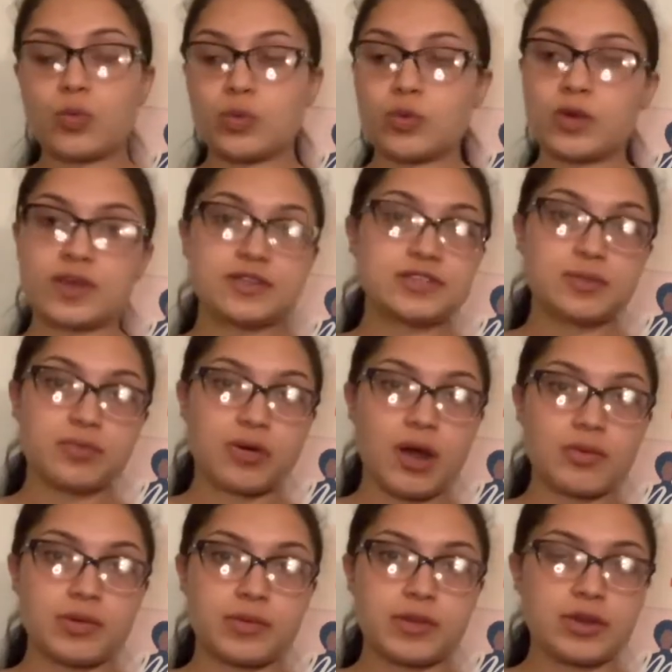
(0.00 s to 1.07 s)
is a
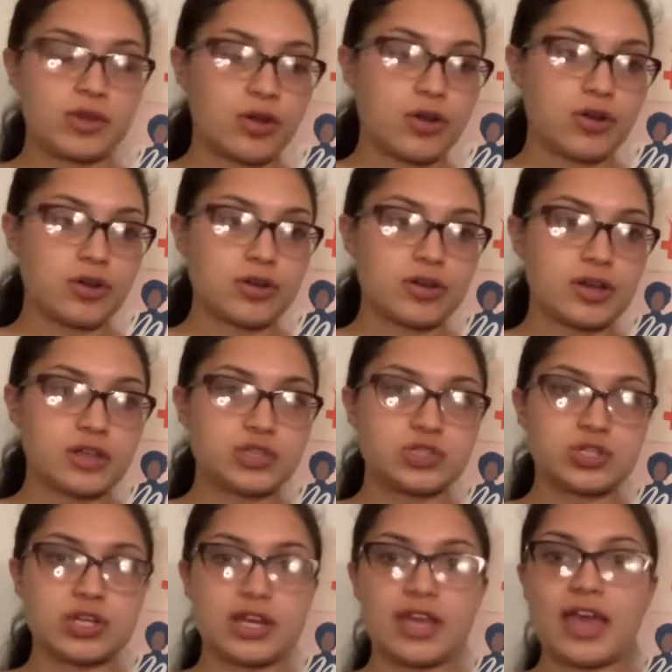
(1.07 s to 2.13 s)
problem in our
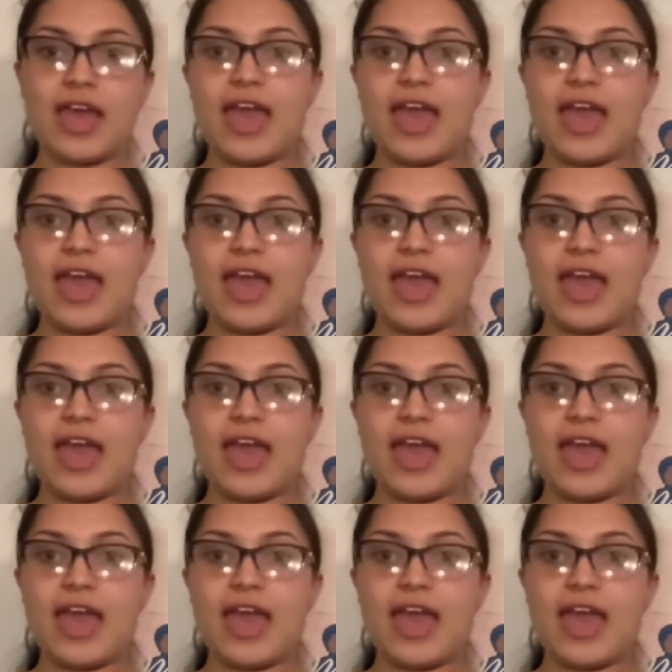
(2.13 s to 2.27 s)
country,